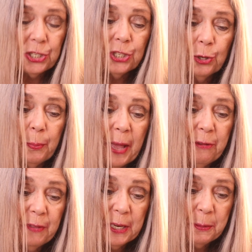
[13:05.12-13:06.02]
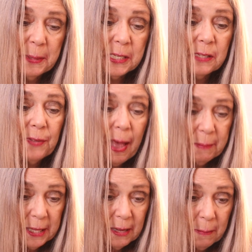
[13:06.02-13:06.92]
to you, by a Vietnamese
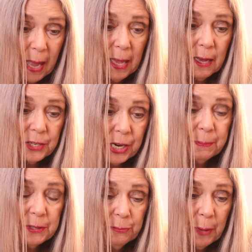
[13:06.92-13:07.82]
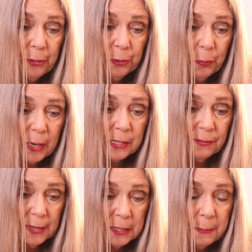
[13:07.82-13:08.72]
family. My adoptive mother was
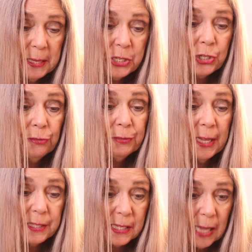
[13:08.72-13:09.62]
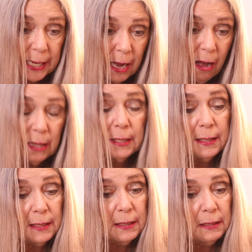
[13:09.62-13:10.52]
Vietnamese. She fled Saigon
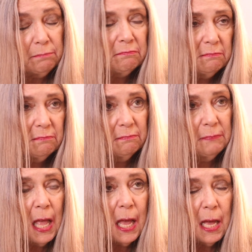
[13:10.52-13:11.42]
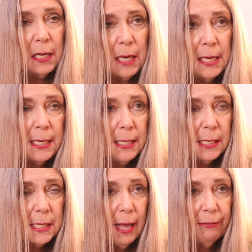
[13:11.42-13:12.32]
in
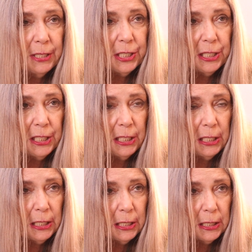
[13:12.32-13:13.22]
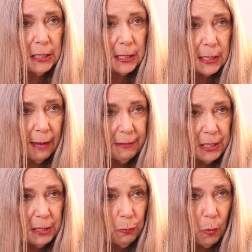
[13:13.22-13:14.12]
1970,
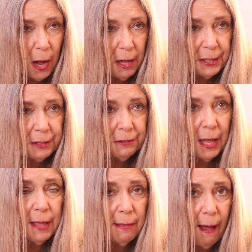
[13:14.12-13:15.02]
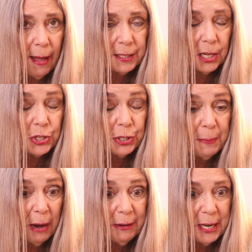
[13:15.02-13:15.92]
71, like that, because she
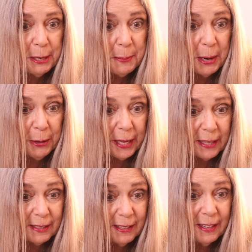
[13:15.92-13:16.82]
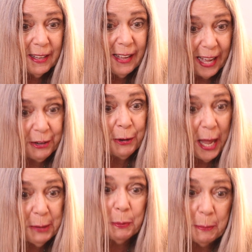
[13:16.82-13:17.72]
married an American, and her
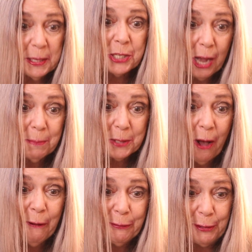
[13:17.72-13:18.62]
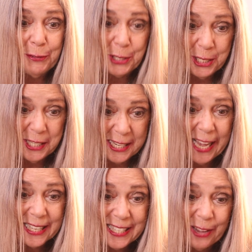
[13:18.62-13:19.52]
head would be chopped off if she
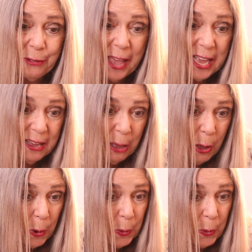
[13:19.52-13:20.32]
stayed. So they,